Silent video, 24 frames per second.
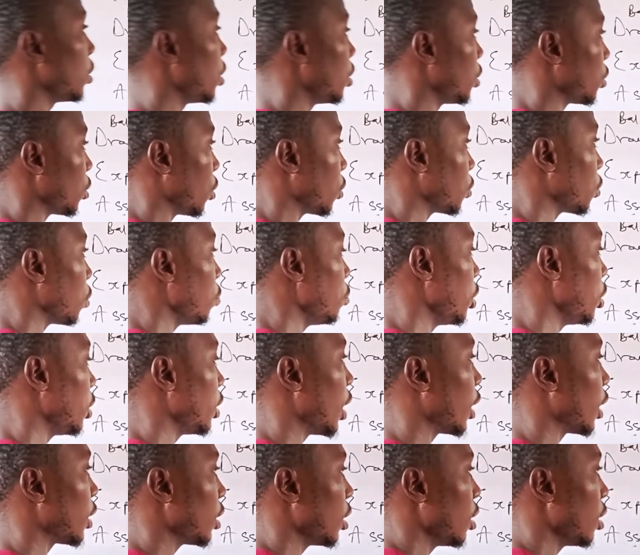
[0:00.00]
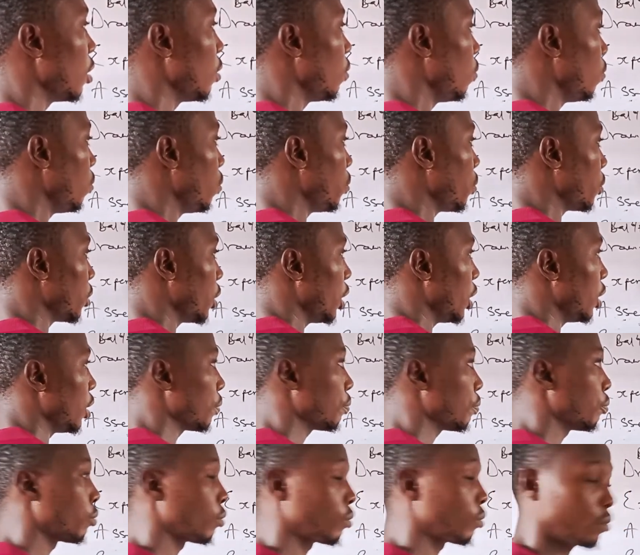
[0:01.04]
It also means that
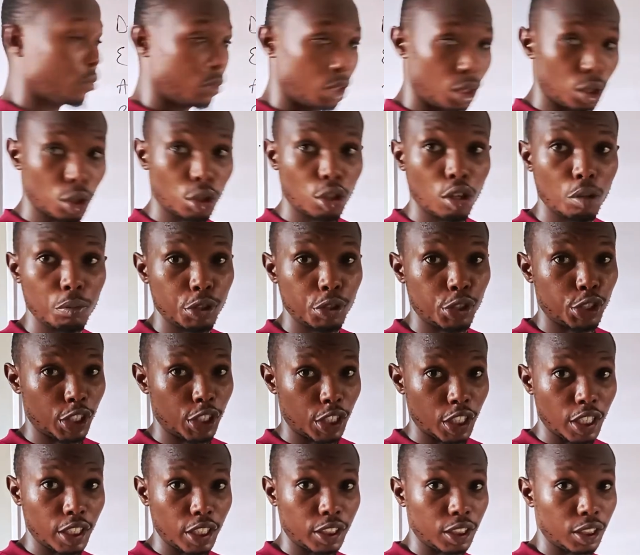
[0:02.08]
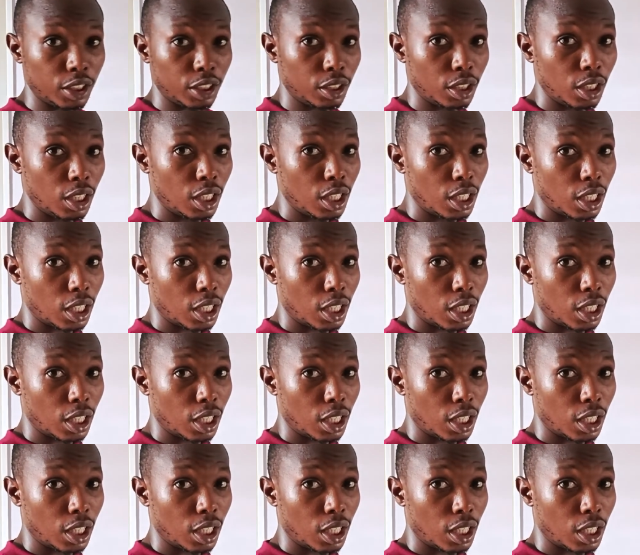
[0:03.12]
the income is generating,